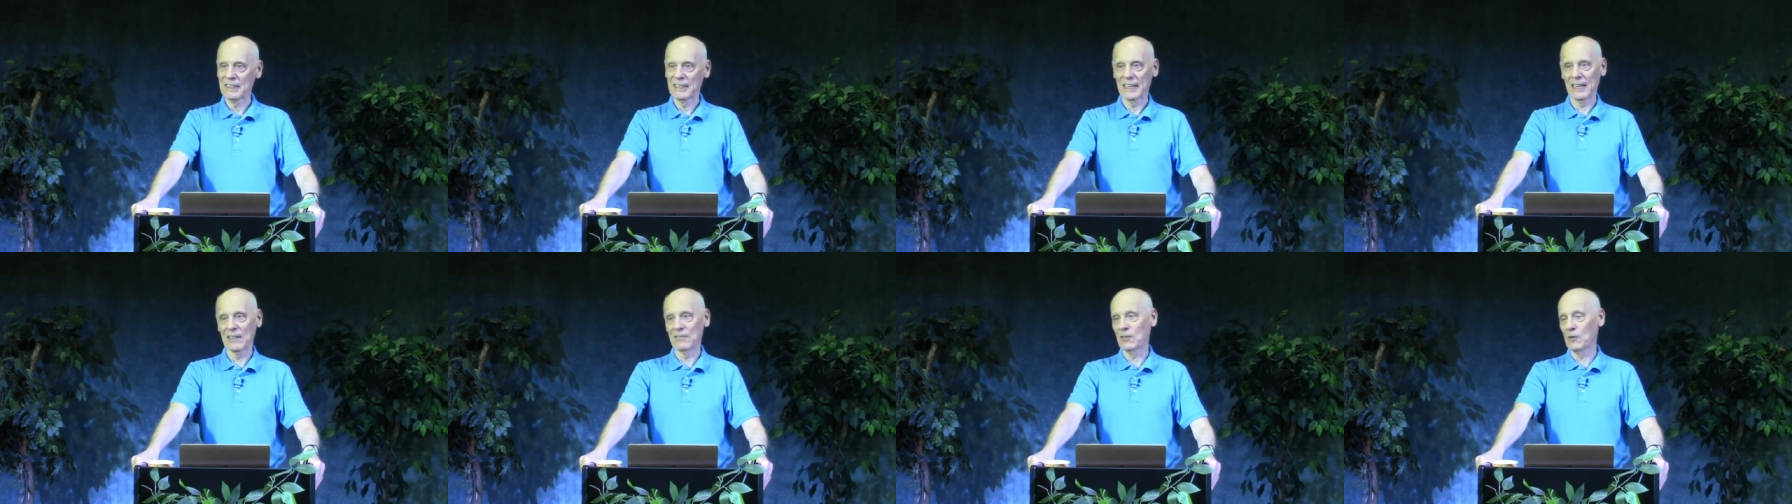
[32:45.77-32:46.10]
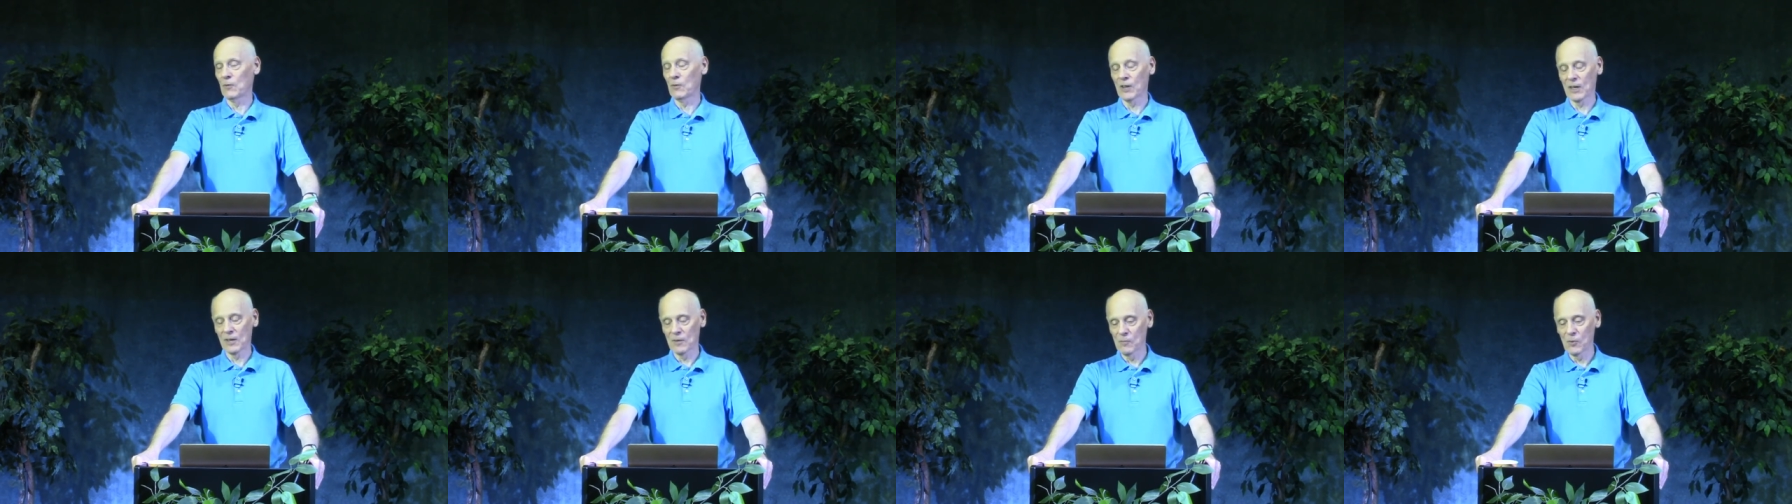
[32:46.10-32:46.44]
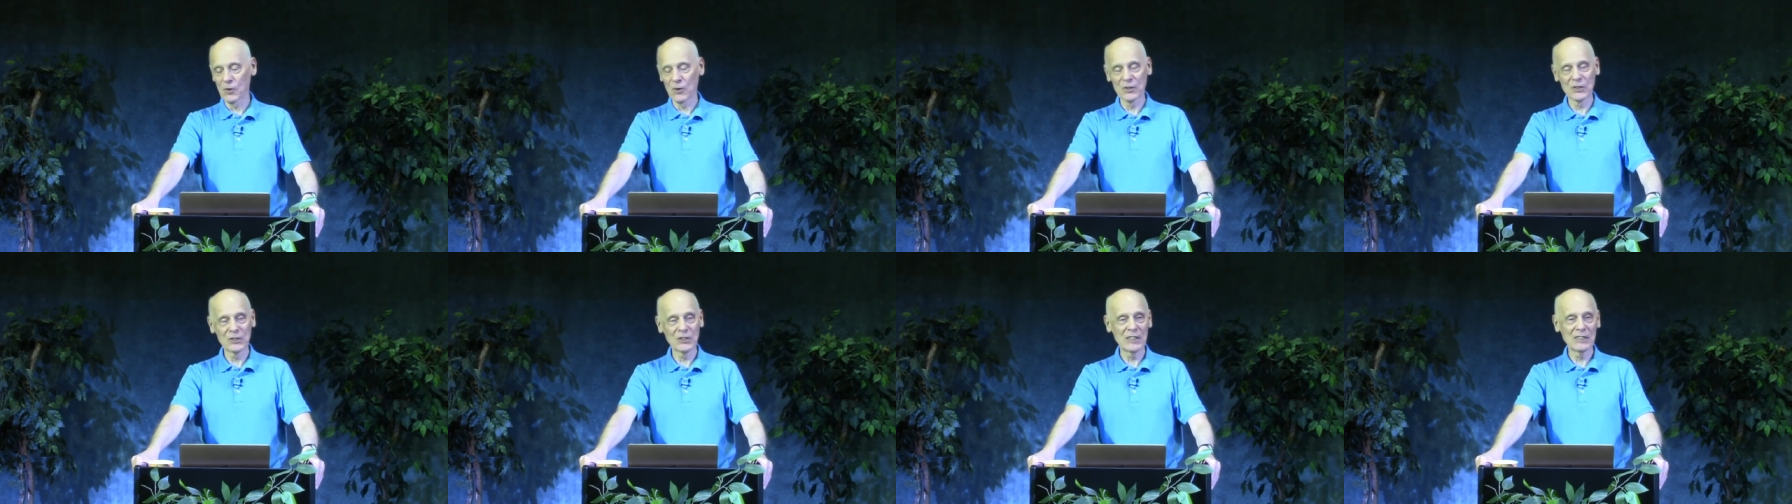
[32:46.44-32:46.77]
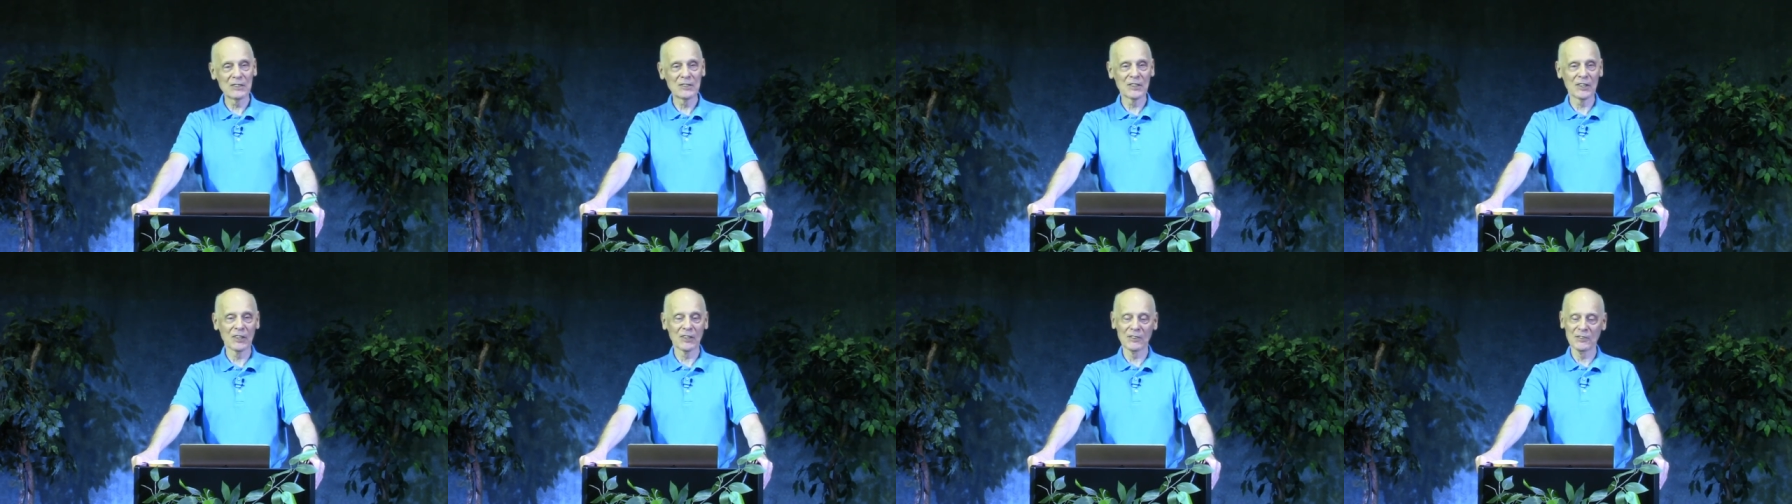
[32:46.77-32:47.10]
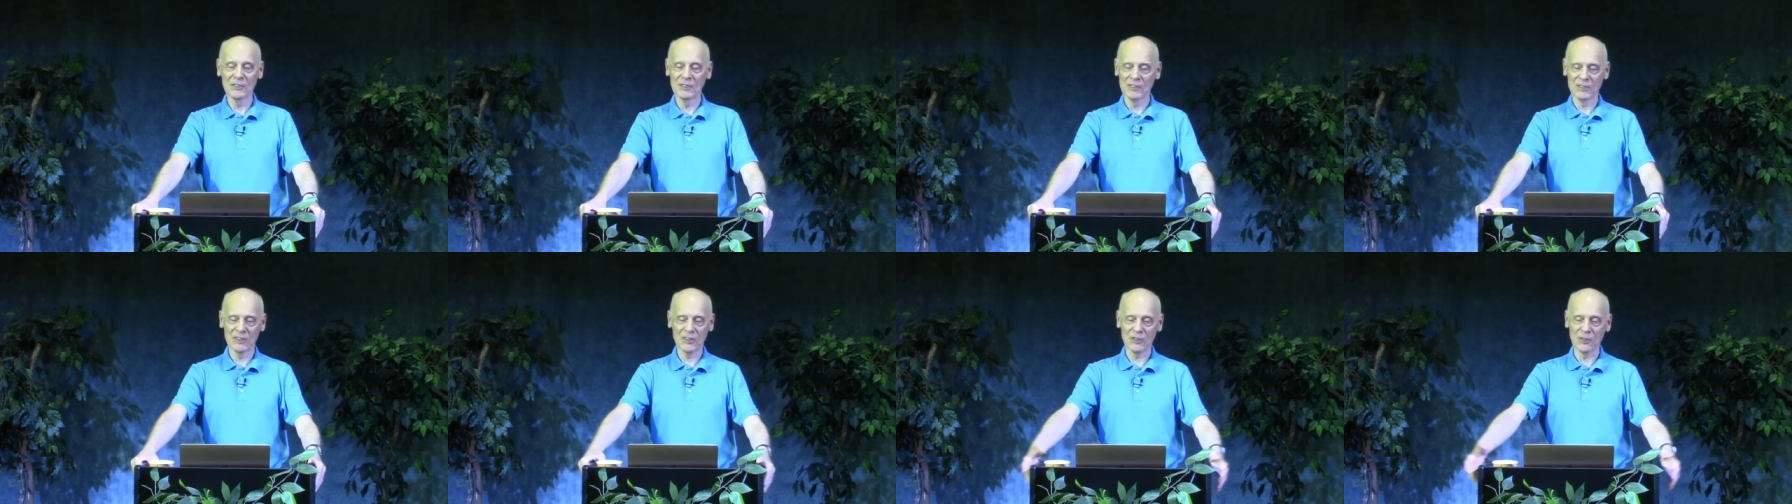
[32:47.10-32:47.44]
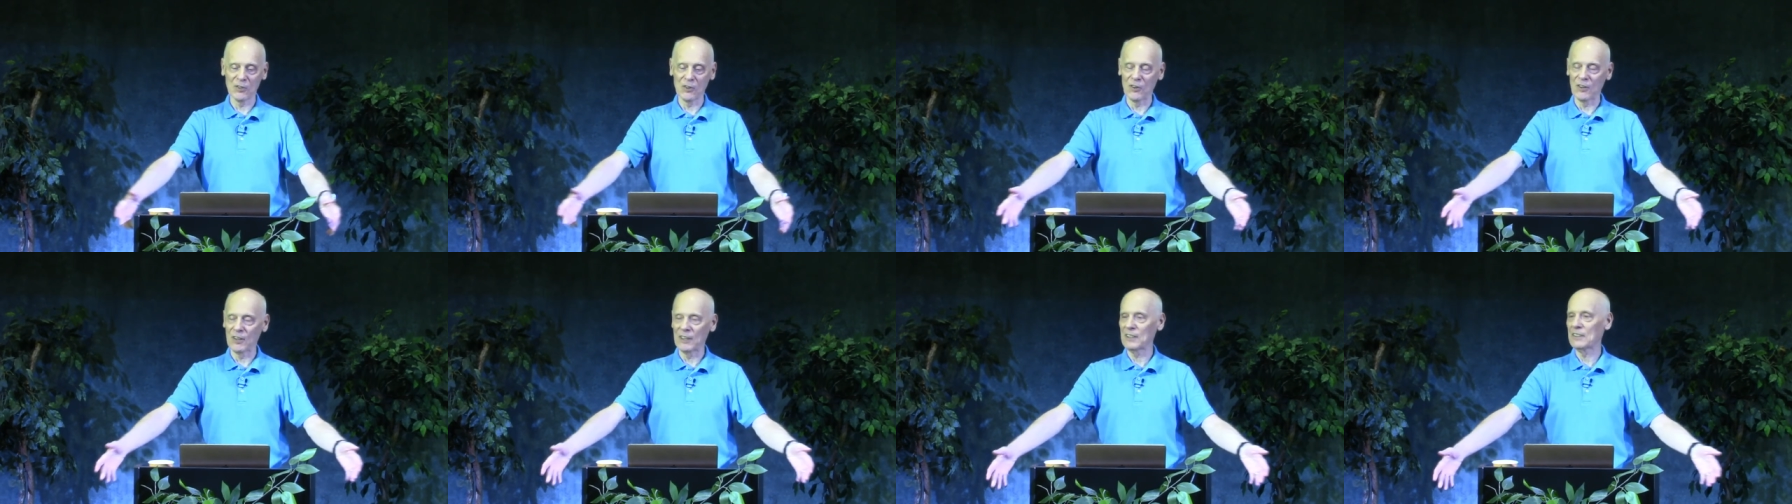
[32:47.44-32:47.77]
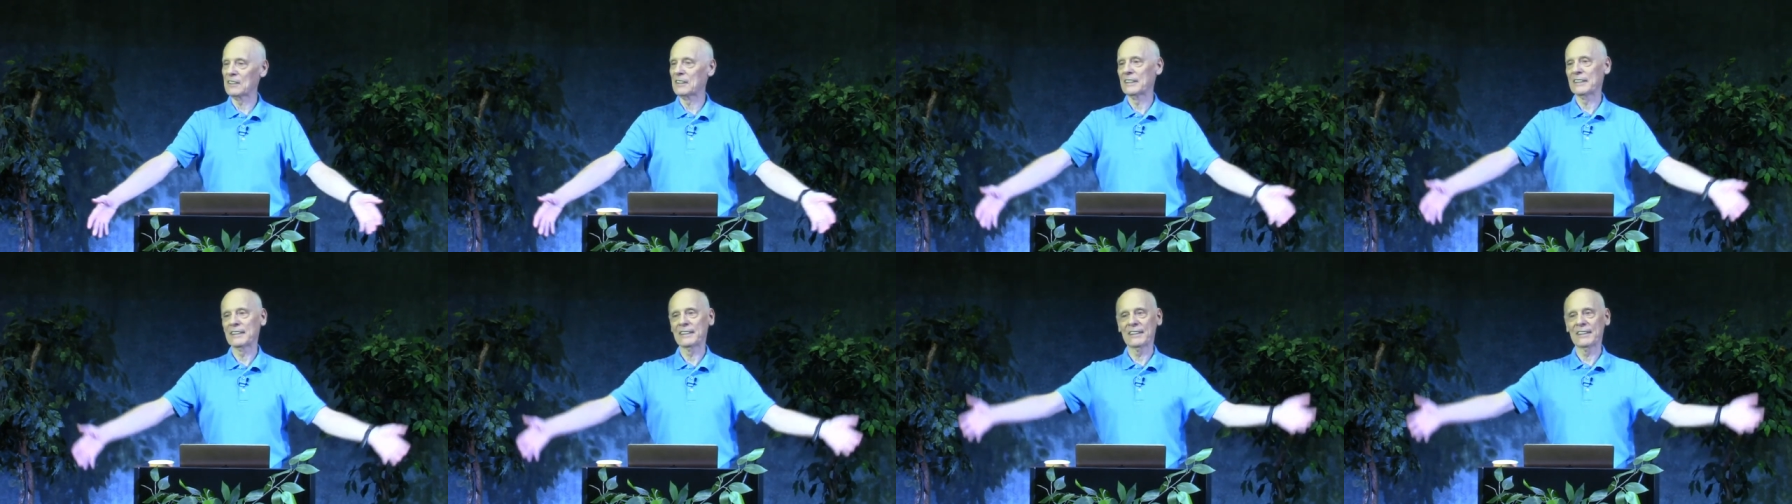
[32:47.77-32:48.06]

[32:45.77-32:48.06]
And if you want a more detailed story,